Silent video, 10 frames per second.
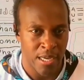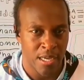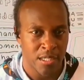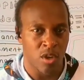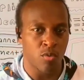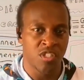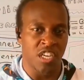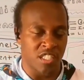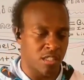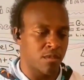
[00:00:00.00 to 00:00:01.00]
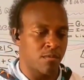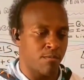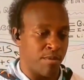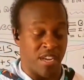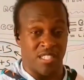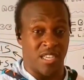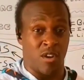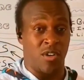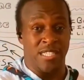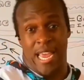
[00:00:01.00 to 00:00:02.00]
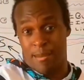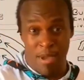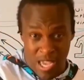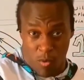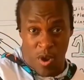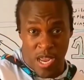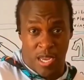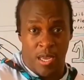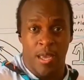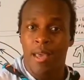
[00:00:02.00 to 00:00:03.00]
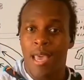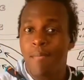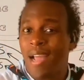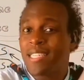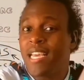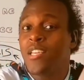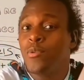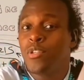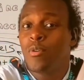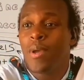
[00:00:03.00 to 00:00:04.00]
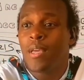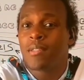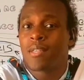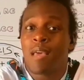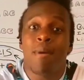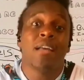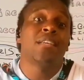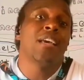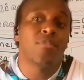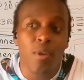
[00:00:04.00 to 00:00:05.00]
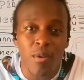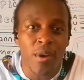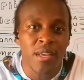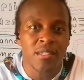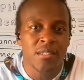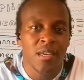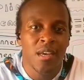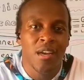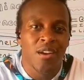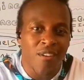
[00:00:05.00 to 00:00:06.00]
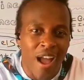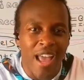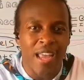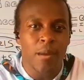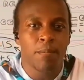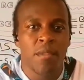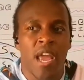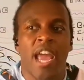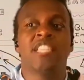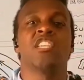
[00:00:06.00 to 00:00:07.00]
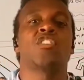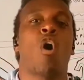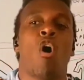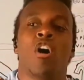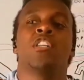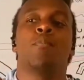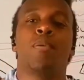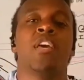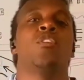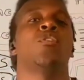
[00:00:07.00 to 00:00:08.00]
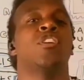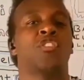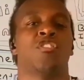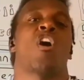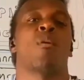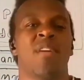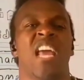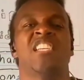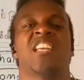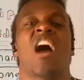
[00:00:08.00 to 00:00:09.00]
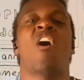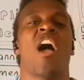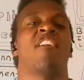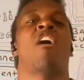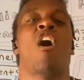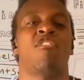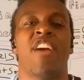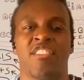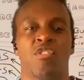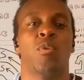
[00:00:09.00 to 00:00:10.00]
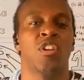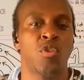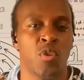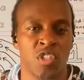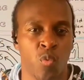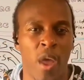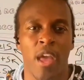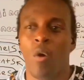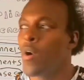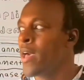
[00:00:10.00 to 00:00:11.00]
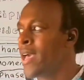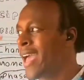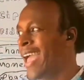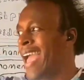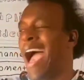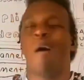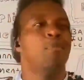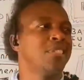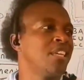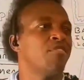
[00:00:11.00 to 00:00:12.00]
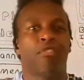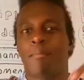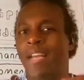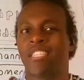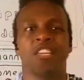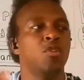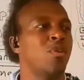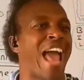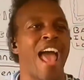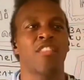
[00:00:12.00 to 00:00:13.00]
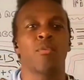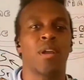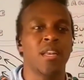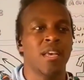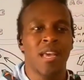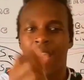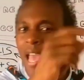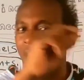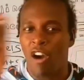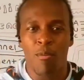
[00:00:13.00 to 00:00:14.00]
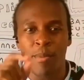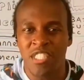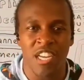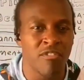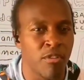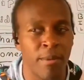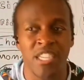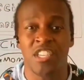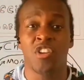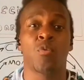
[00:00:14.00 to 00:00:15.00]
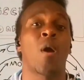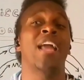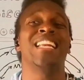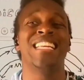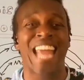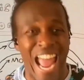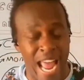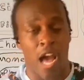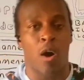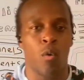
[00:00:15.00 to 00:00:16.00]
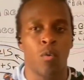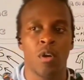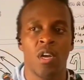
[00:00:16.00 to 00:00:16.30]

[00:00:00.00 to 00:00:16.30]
So just because it only take me a week, it might take you 2 weeks. It might take 3 weeks, right? It just all depends on your determination on how fast you want to do it as well, and how much information you gathering and how much information you writing down.